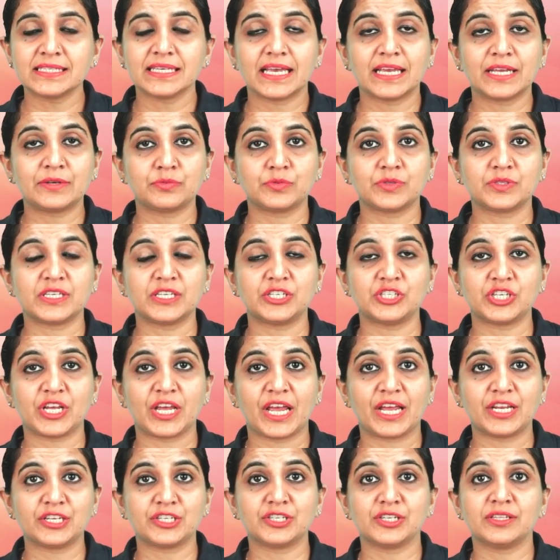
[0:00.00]
it was a
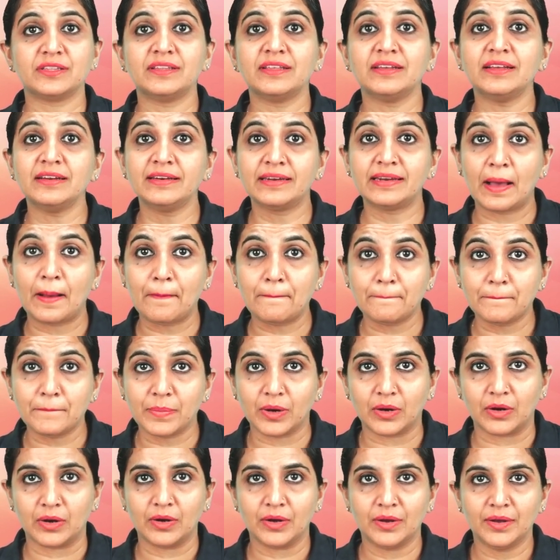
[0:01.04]
change in the
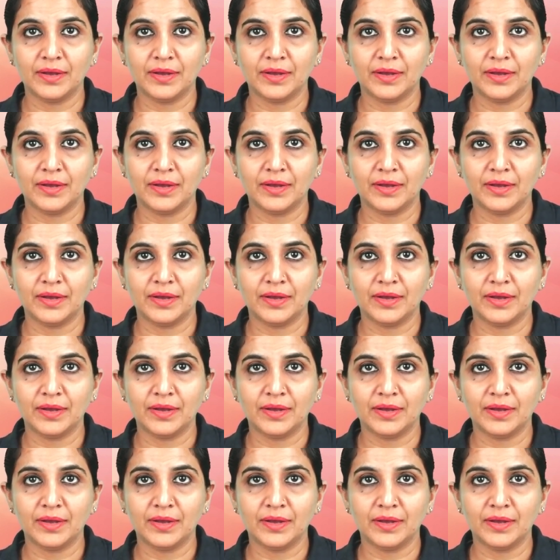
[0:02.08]
number.